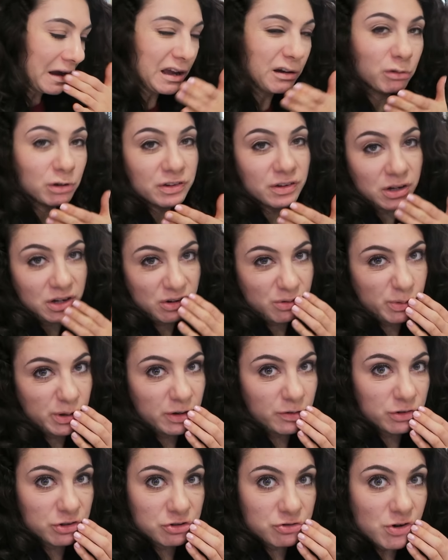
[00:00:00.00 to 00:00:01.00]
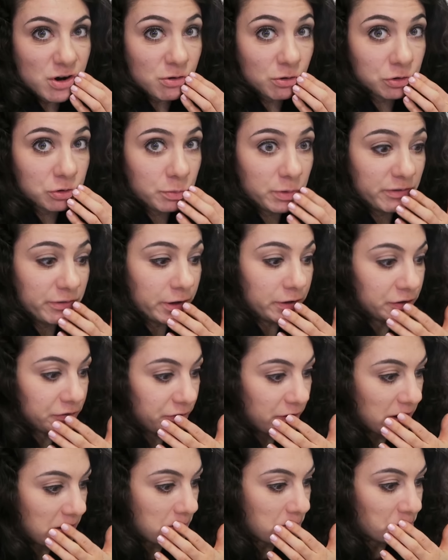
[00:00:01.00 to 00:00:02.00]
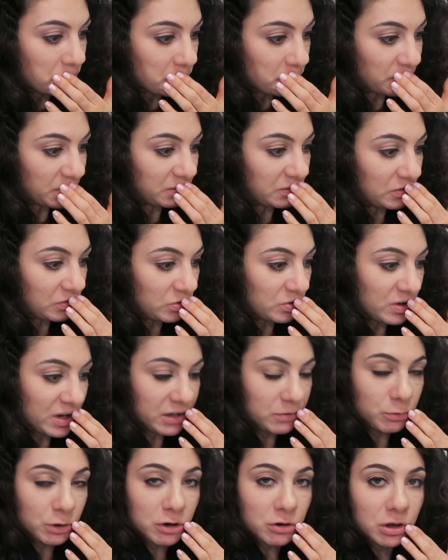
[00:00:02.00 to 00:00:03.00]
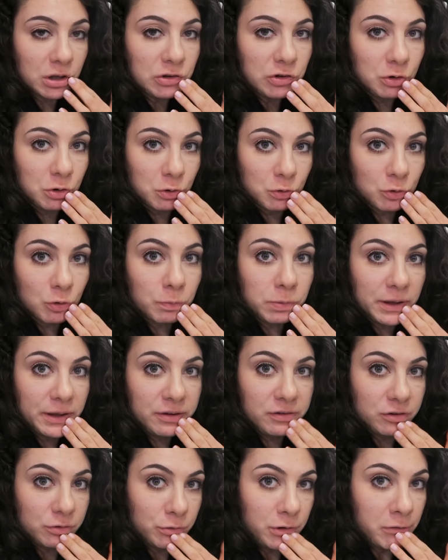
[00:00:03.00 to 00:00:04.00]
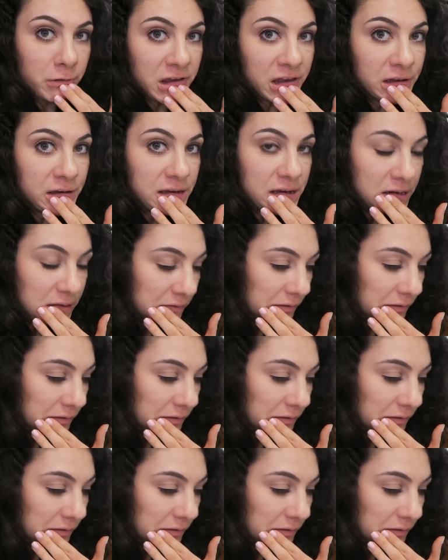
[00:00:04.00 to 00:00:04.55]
It was a little bit of a struggle to be very fair, but tonight we're going to Google places where we can eat